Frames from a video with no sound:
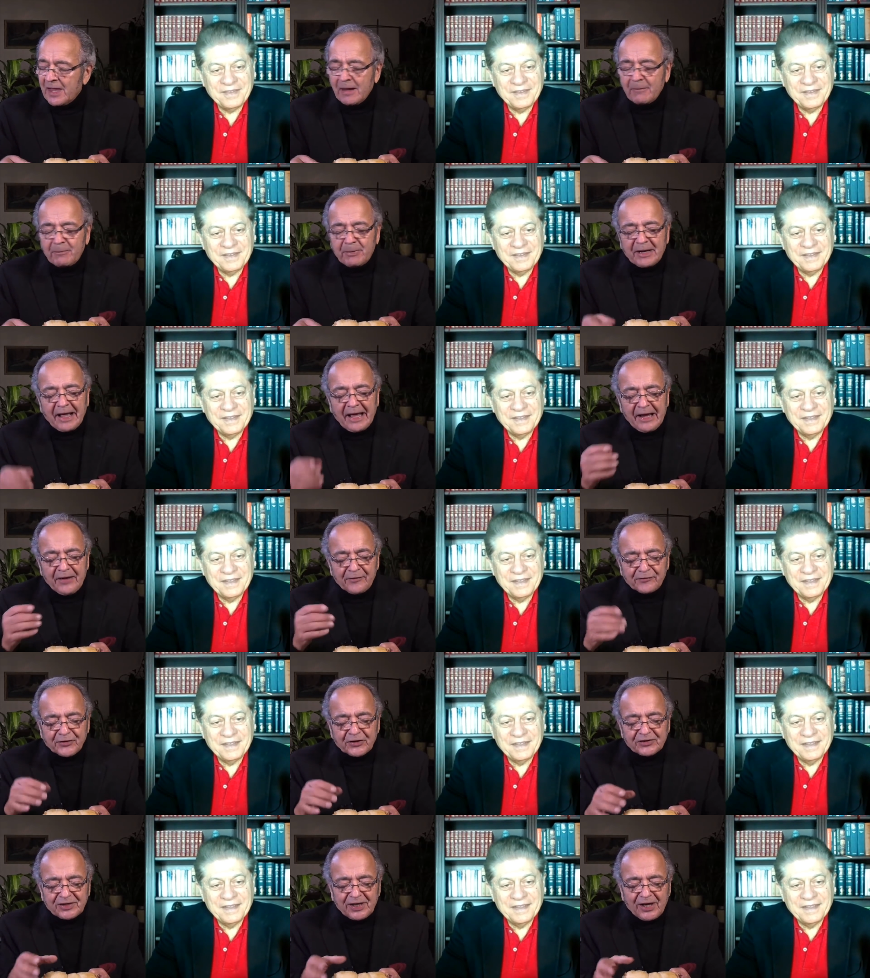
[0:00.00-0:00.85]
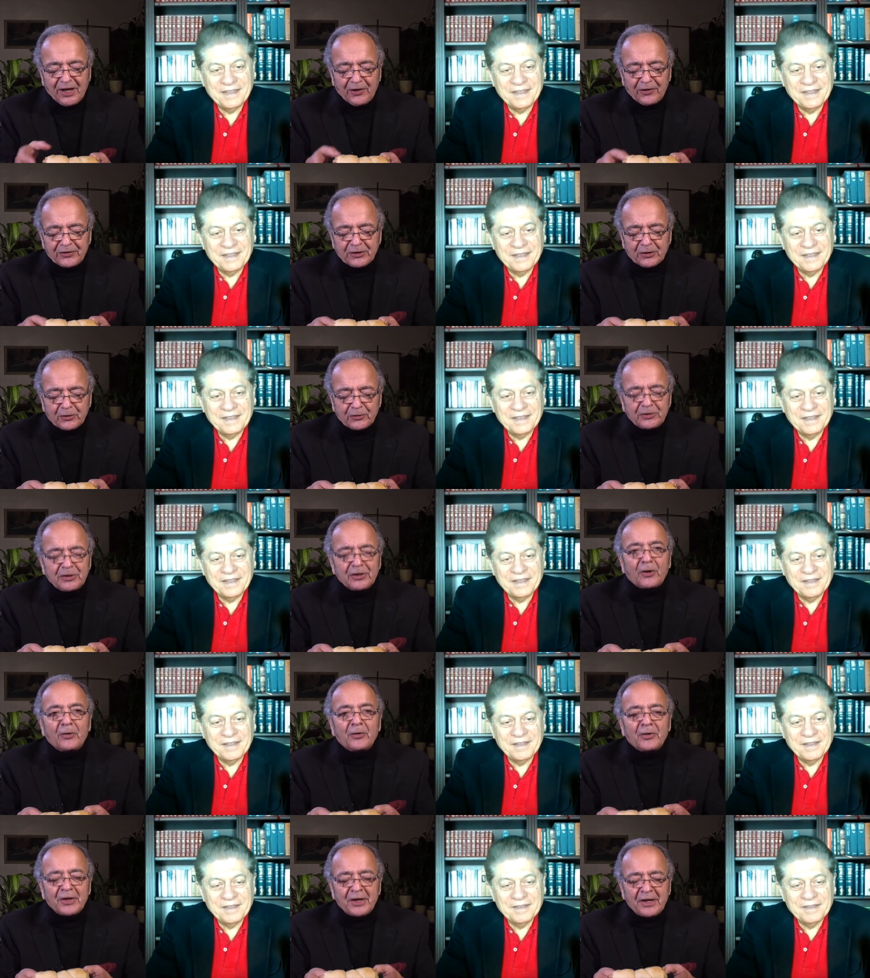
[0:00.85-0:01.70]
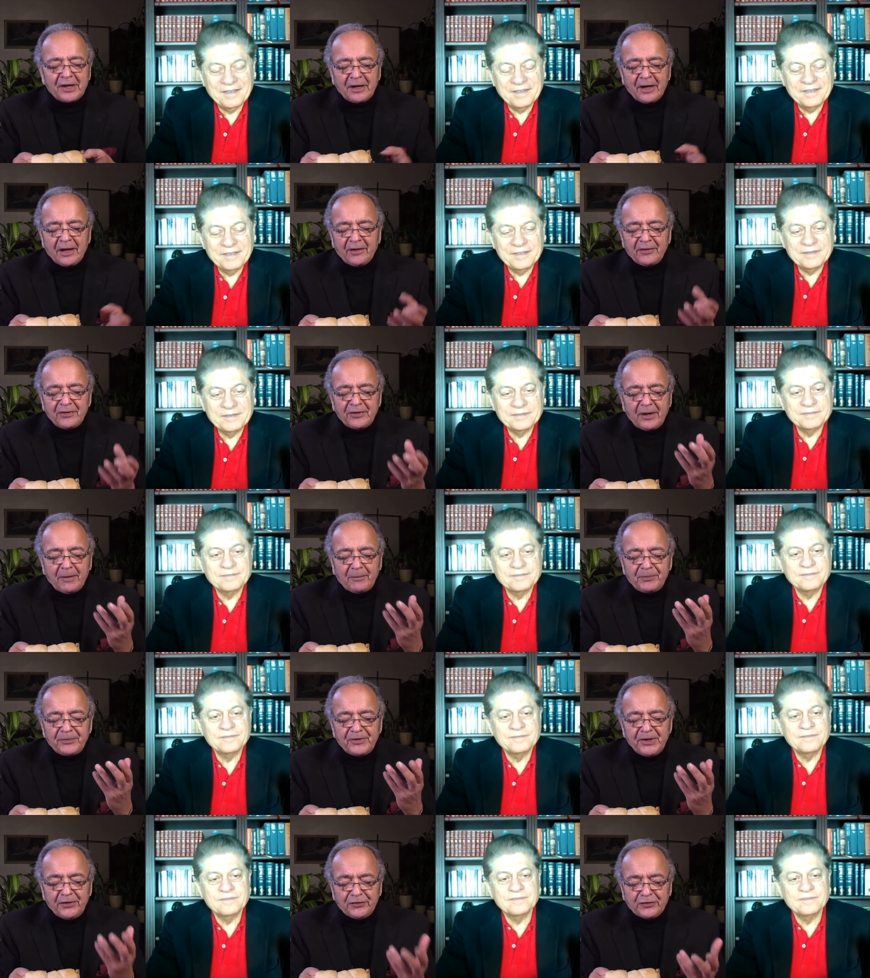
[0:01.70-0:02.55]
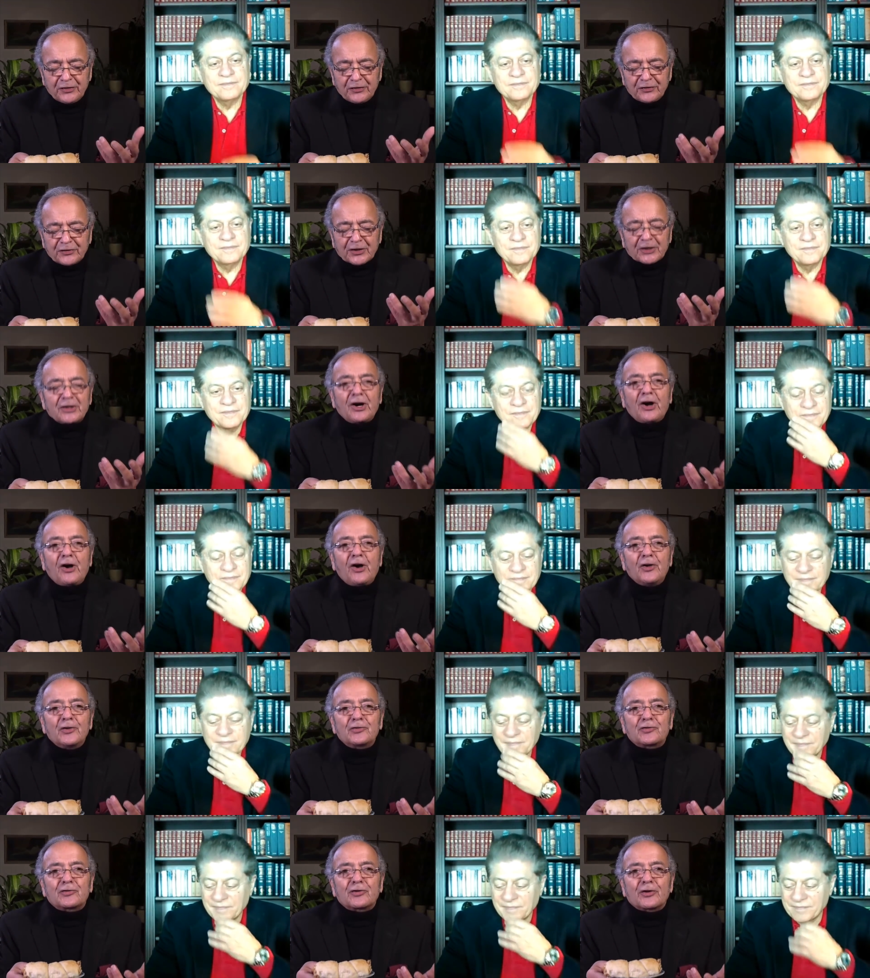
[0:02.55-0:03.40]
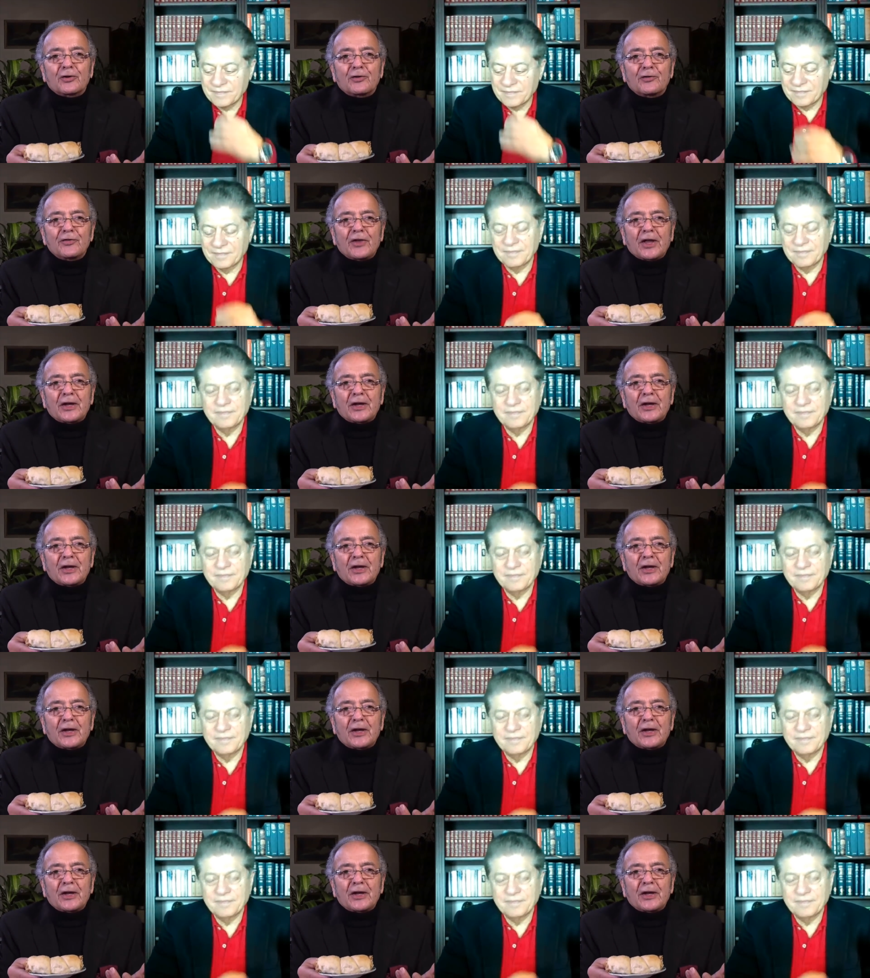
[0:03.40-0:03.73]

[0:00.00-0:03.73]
Speaker 1: But I have to tell you, you know, this is the culture of like